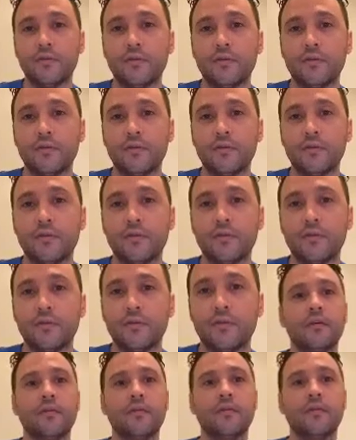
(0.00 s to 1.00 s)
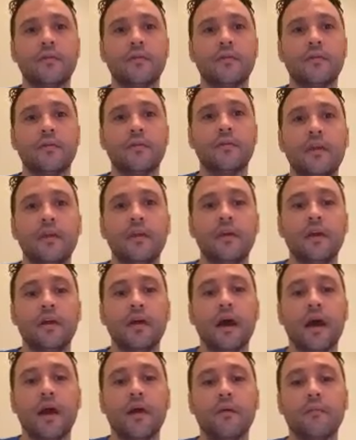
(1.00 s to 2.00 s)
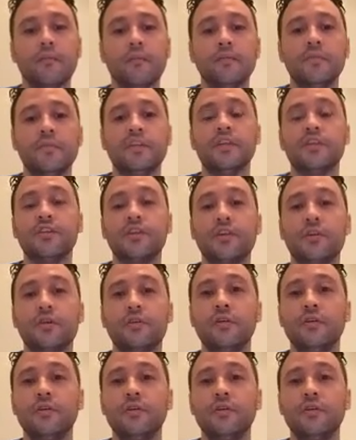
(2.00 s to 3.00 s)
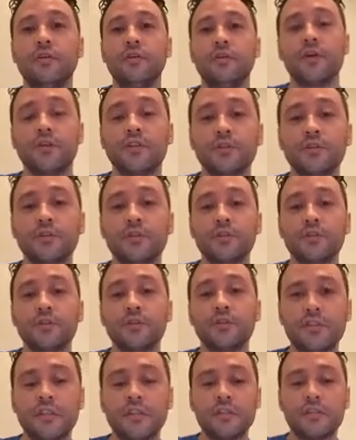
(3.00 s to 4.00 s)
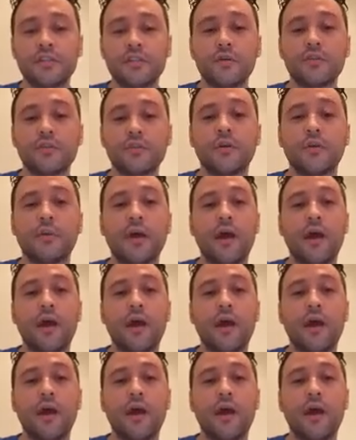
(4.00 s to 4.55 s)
to digital or virtual is so